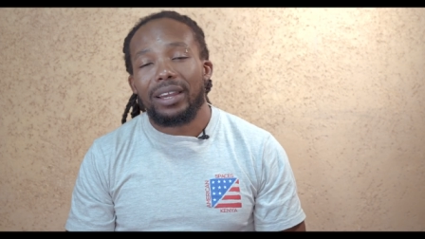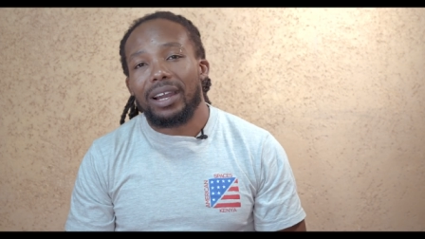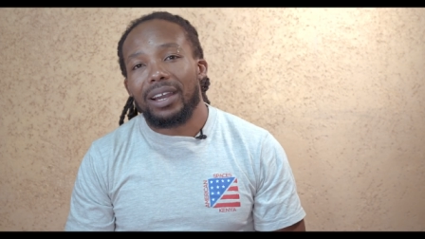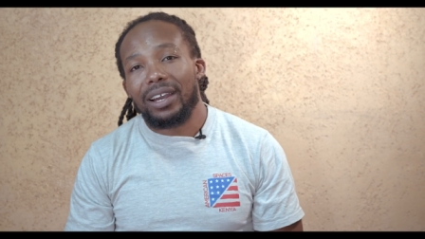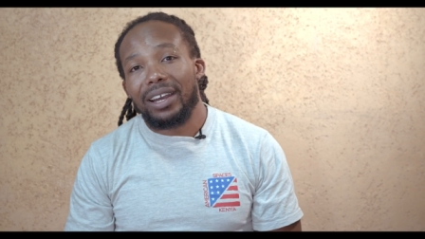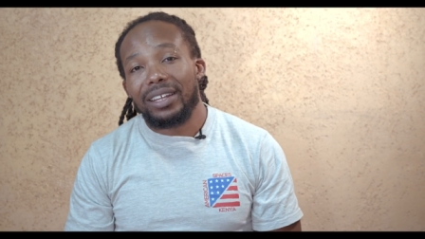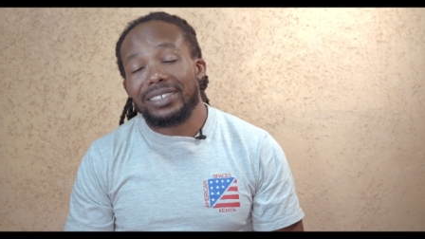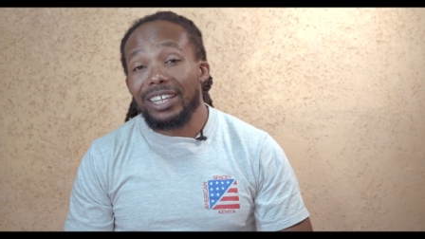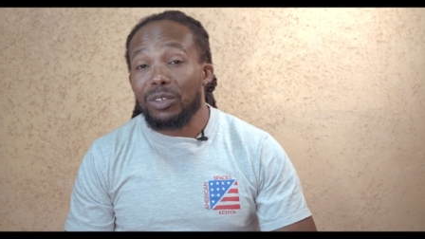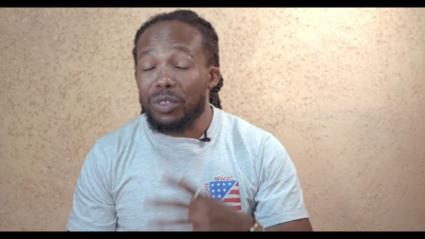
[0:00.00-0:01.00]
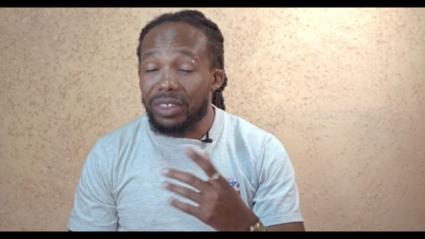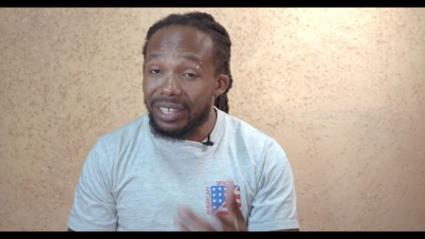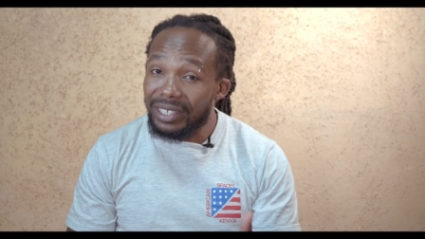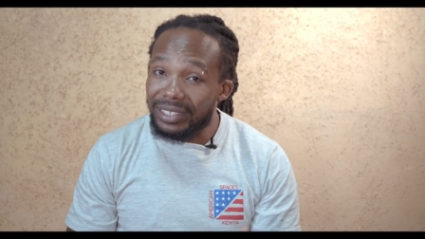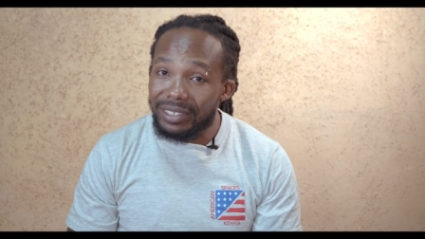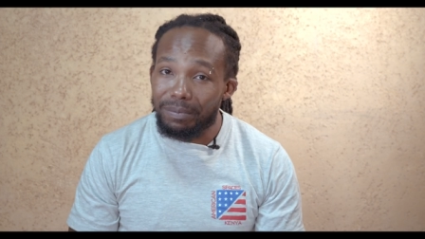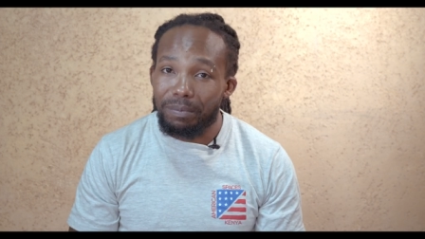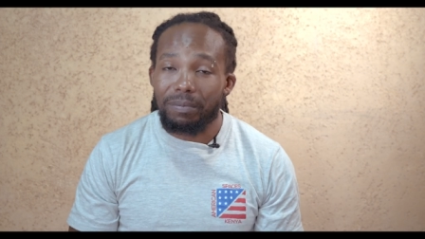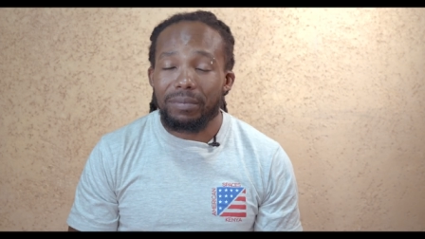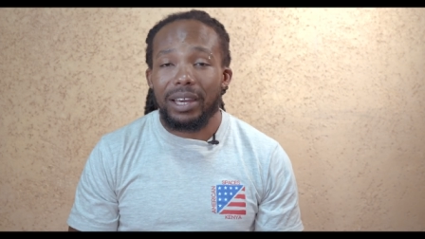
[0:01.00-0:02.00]
uh, tell you things
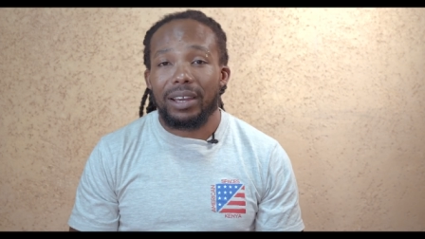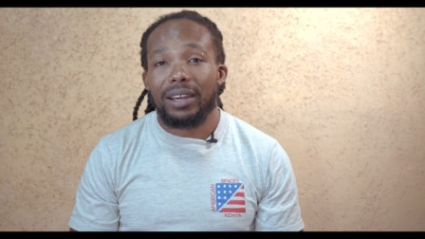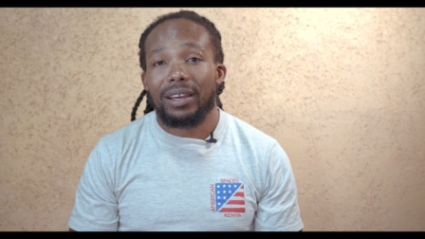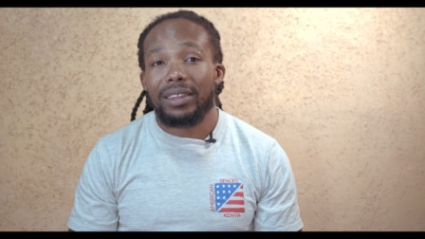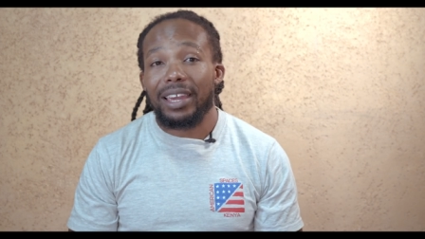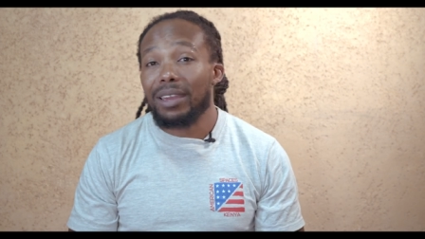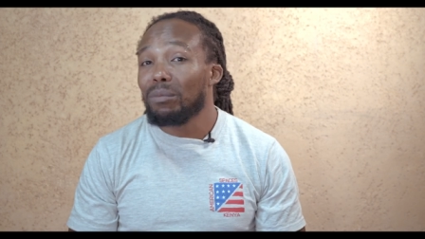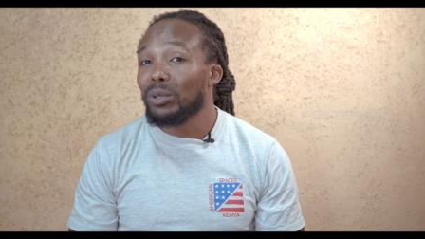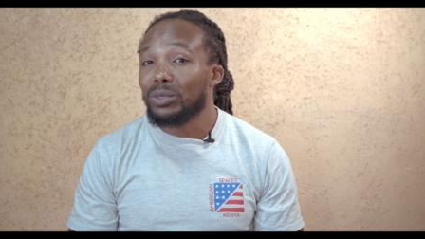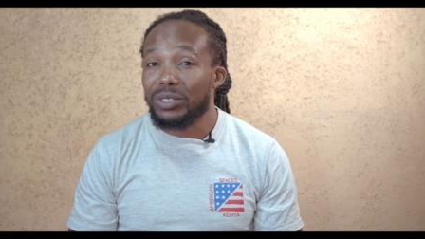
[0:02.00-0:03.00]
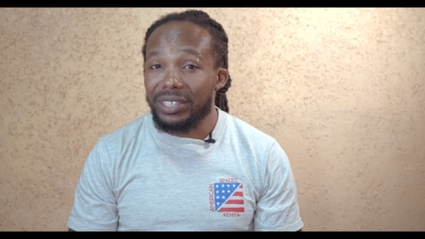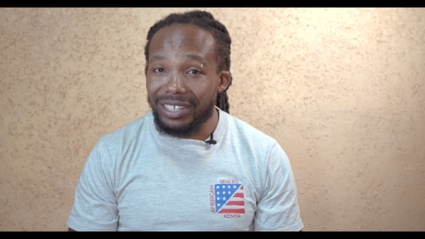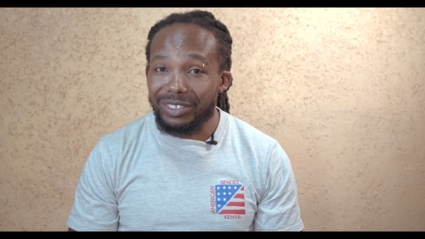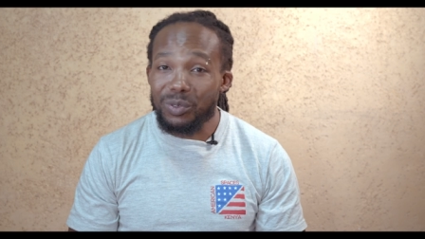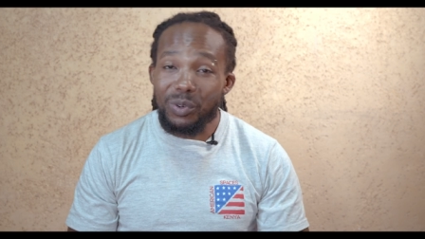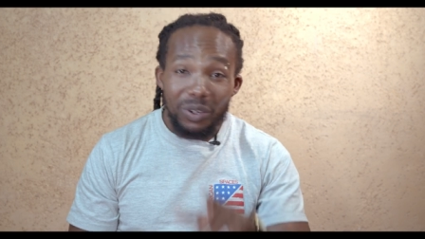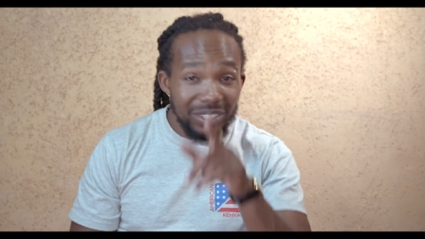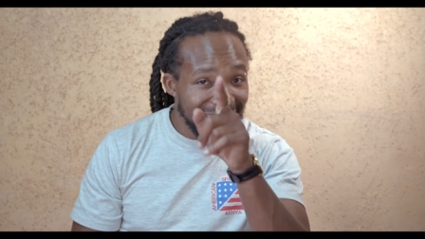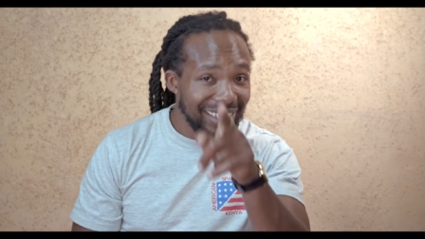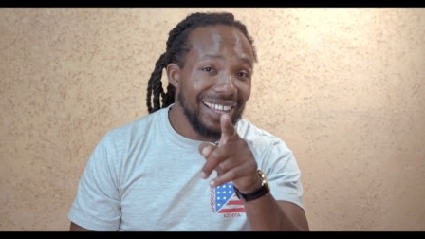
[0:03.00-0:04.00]
uh, they're able to trust you, not